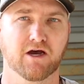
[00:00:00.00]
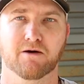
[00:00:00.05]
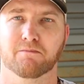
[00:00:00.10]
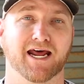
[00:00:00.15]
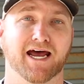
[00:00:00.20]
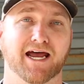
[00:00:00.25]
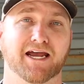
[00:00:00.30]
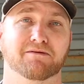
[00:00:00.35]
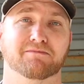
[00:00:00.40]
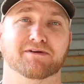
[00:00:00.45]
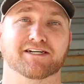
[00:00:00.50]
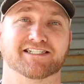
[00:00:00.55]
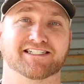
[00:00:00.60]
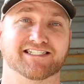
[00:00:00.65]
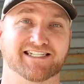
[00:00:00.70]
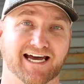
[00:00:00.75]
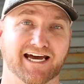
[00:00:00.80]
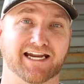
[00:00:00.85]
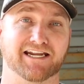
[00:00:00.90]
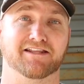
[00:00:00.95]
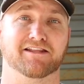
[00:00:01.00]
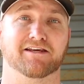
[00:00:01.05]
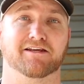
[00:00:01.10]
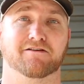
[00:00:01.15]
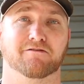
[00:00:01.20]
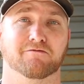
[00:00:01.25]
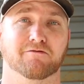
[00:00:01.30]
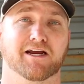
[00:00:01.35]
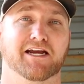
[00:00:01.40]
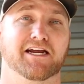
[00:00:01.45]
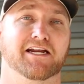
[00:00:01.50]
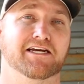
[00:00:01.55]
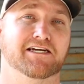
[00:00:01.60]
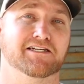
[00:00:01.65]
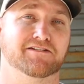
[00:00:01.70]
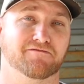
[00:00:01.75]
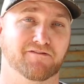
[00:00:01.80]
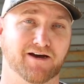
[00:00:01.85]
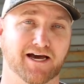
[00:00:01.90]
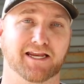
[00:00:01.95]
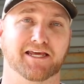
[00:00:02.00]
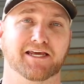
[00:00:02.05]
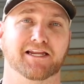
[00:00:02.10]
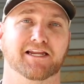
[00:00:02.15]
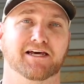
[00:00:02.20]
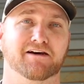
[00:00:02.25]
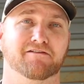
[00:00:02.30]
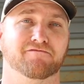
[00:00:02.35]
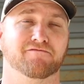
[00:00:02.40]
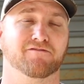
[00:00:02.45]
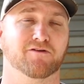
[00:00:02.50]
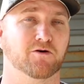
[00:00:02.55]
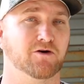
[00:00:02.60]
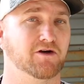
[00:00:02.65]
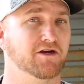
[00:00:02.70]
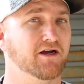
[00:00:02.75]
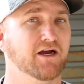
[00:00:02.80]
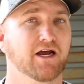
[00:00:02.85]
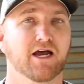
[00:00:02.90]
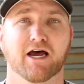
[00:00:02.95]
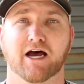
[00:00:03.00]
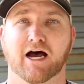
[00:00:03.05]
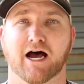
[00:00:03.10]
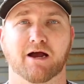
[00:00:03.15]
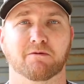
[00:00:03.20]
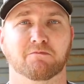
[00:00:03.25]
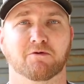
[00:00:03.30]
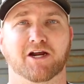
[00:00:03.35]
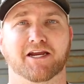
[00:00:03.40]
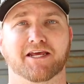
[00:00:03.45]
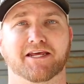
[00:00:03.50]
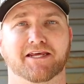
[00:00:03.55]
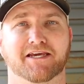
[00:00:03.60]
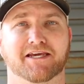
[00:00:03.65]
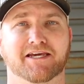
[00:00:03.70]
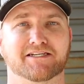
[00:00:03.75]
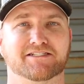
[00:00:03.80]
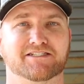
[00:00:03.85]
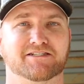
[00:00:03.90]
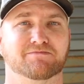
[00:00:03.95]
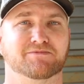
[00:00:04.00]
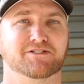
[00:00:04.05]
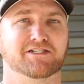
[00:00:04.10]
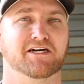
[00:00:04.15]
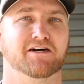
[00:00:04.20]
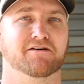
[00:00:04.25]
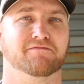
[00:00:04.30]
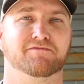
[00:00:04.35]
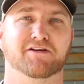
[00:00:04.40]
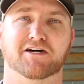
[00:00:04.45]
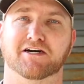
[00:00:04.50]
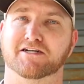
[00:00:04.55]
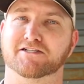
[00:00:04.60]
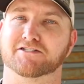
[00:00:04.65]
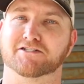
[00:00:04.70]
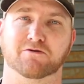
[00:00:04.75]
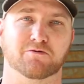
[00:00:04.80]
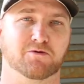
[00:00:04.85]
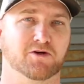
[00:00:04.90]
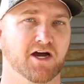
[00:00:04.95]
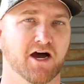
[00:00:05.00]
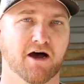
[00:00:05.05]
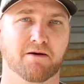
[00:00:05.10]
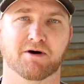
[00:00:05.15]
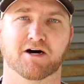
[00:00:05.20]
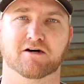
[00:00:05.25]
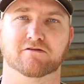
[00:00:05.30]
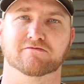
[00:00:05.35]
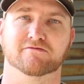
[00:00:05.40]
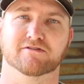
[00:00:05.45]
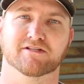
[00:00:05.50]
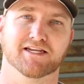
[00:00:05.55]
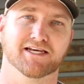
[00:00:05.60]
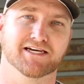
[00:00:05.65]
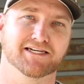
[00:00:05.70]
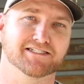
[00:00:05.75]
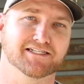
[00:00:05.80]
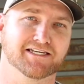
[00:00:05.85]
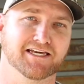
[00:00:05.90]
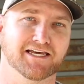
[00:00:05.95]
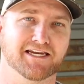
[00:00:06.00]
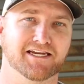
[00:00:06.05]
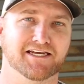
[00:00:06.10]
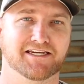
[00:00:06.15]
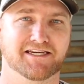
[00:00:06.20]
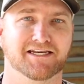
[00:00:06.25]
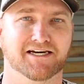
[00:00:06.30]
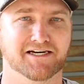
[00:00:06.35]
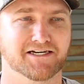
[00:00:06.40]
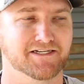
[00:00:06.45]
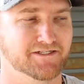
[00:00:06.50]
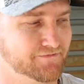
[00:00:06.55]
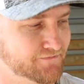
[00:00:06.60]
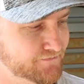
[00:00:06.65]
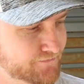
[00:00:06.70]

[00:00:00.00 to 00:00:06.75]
but I am excited that the rain has finally left Florida I'm ready to get some stuff done so come on let's get it done